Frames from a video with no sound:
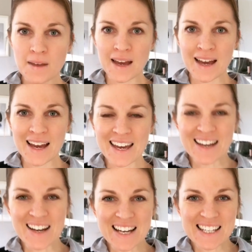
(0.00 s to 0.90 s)
Hey
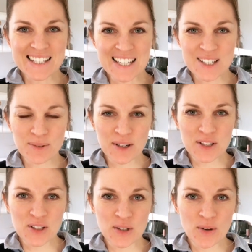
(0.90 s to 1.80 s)
guys, I just wanted
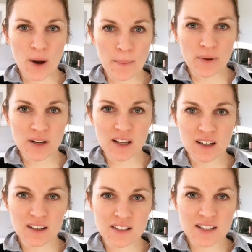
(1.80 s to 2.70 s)
to hop on here
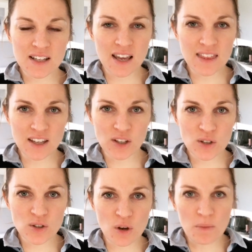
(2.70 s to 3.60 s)
to say thank you
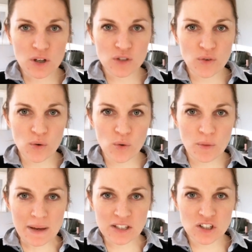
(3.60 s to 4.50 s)
so much for all the
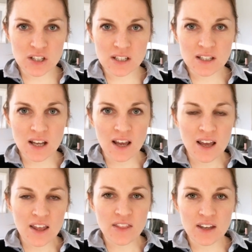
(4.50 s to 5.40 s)
messages
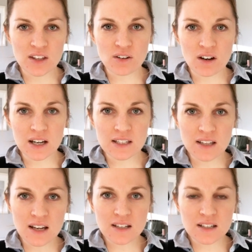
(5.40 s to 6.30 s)
that you guys
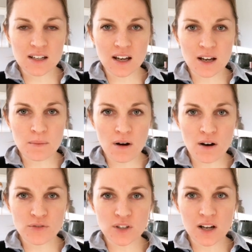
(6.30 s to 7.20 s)
sent
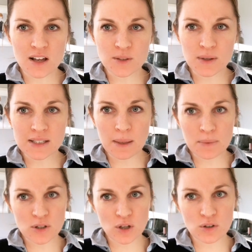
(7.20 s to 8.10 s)
after last week's
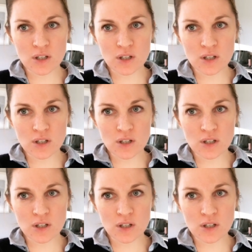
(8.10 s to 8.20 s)
episode.